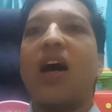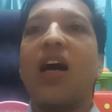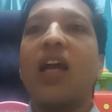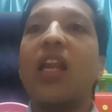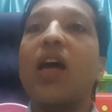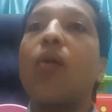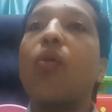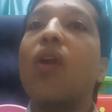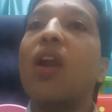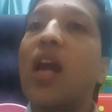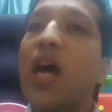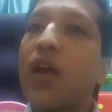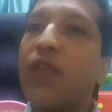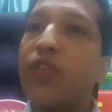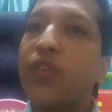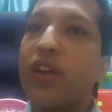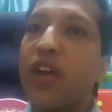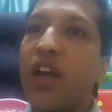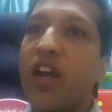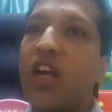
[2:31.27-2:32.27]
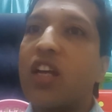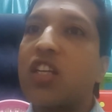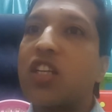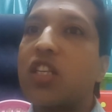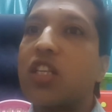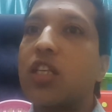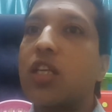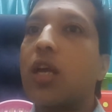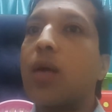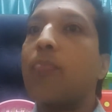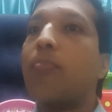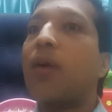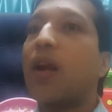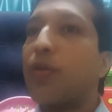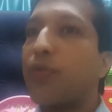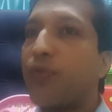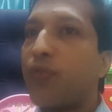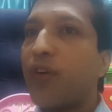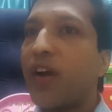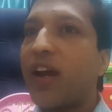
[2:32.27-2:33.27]
and our life
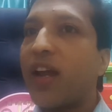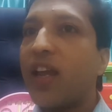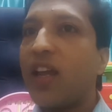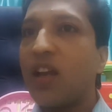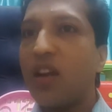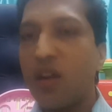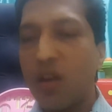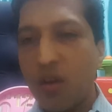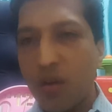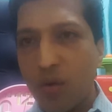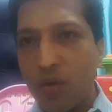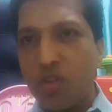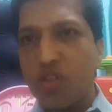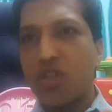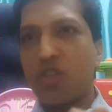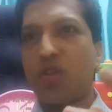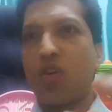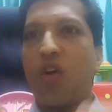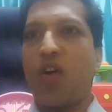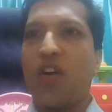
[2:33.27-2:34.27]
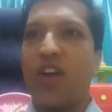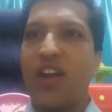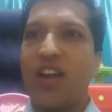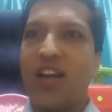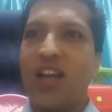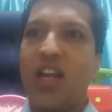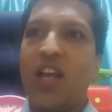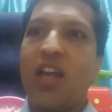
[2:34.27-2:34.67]
exemplify good soil